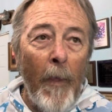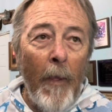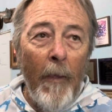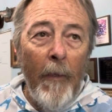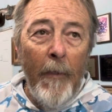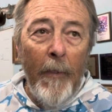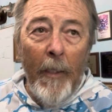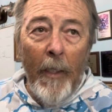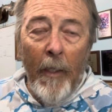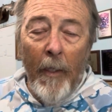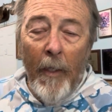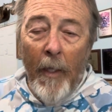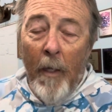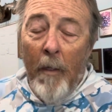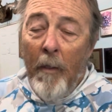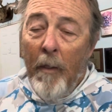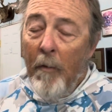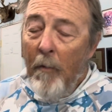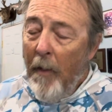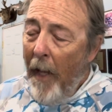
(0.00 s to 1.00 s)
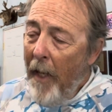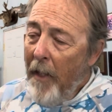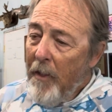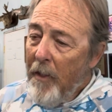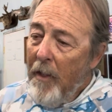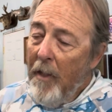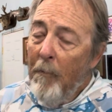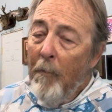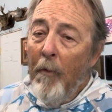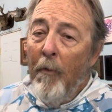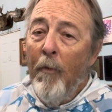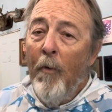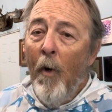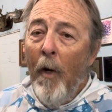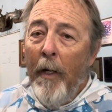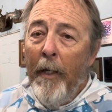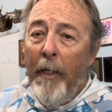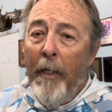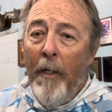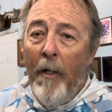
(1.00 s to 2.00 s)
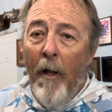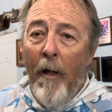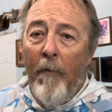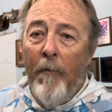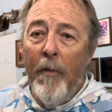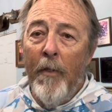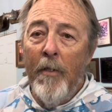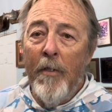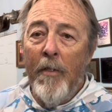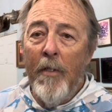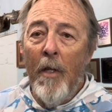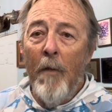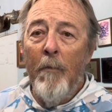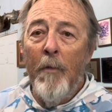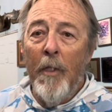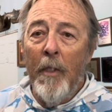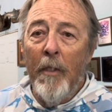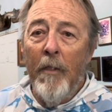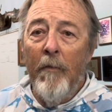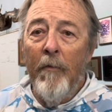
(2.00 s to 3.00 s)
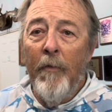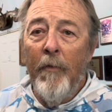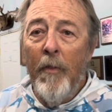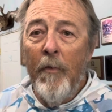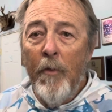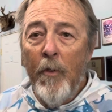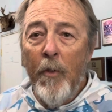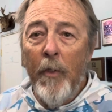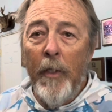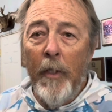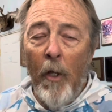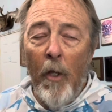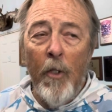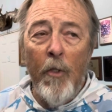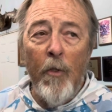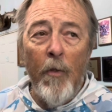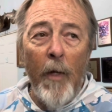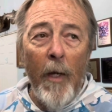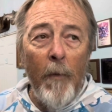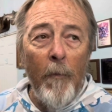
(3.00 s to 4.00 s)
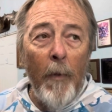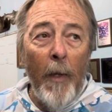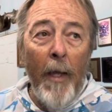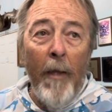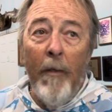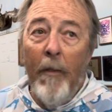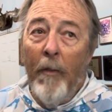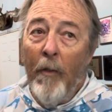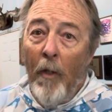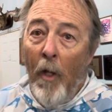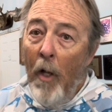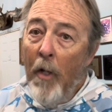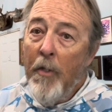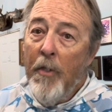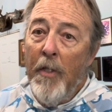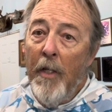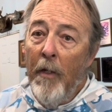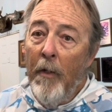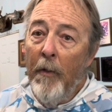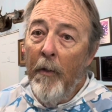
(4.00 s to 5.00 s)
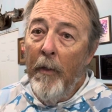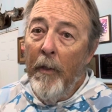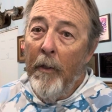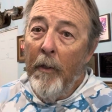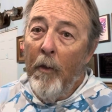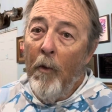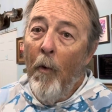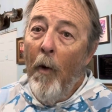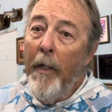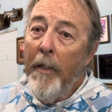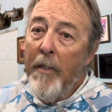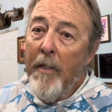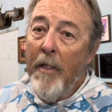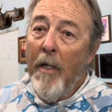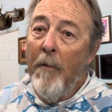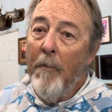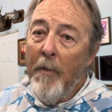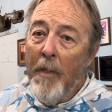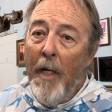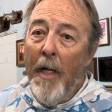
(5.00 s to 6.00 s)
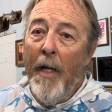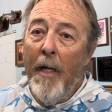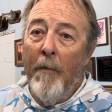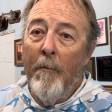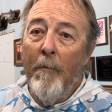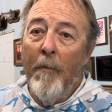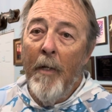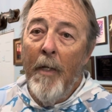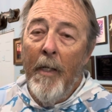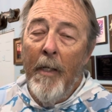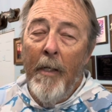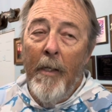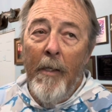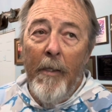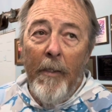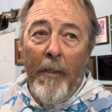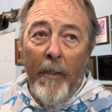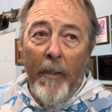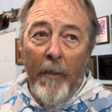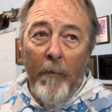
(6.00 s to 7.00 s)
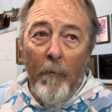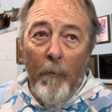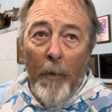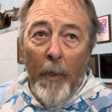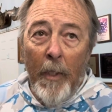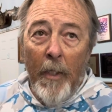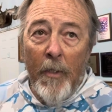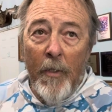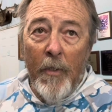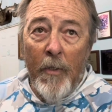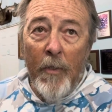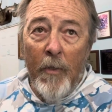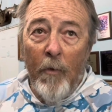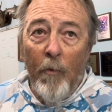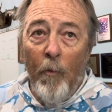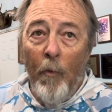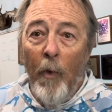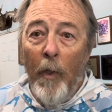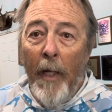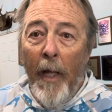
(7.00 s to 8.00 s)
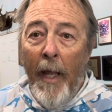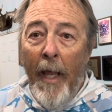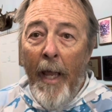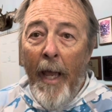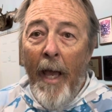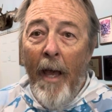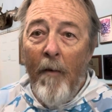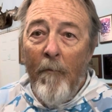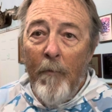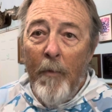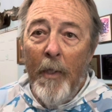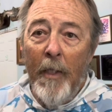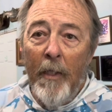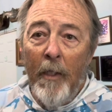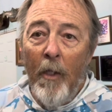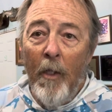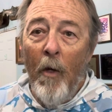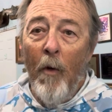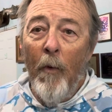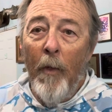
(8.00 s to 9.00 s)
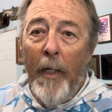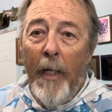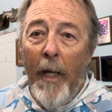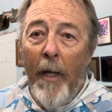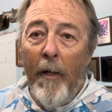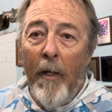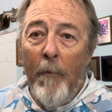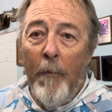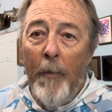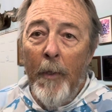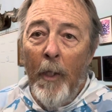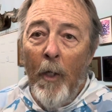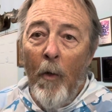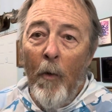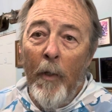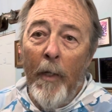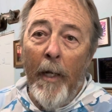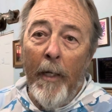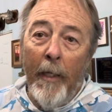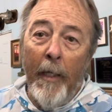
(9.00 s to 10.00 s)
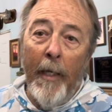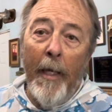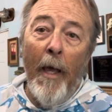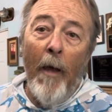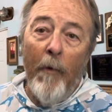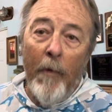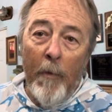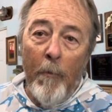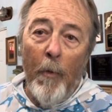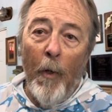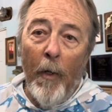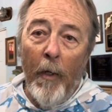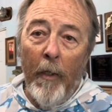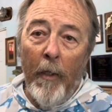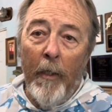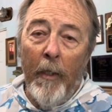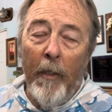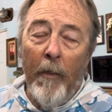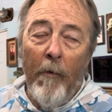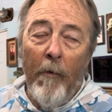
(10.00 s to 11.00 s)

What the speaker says: And actually, before I get off the subject of 5th Street launch ramp, I hadn't launched there in quite some time because when I have been going out, I've been going out of County Park.